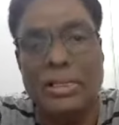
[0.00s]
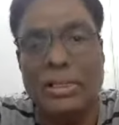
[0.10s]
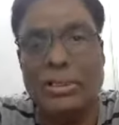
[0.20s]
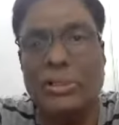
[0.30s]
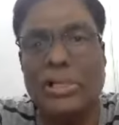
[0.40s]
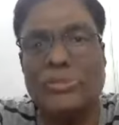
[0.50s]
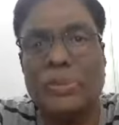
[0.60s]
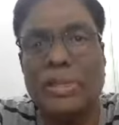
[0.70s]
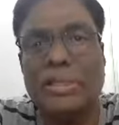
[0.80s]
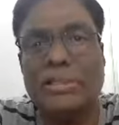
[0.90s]
You know,
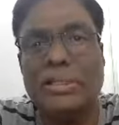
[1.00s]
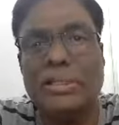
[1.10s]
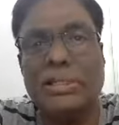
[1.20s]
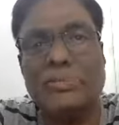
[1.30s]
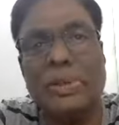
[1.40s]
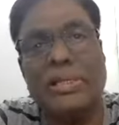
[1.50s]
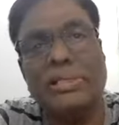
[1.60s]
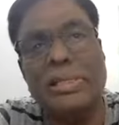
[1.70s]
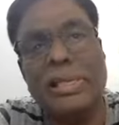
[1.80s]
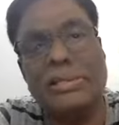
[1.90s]

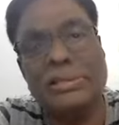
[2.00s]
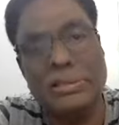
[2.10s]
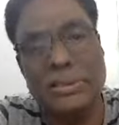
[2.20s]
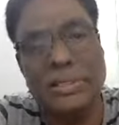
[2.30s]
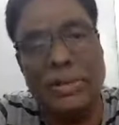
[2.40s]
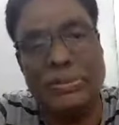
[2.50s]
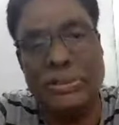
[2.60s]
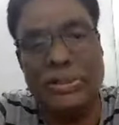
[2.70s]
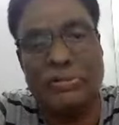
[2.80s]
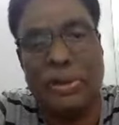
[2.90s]
asparaginase, it
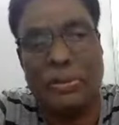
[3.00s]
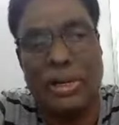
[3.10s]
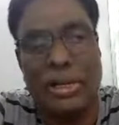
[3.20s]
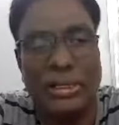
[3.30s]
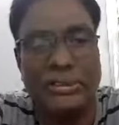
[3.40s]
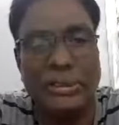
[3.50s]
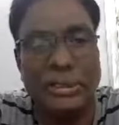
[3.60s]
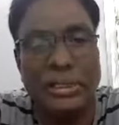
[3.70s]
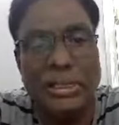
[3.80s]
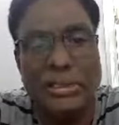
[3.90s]
comes under pharmacology.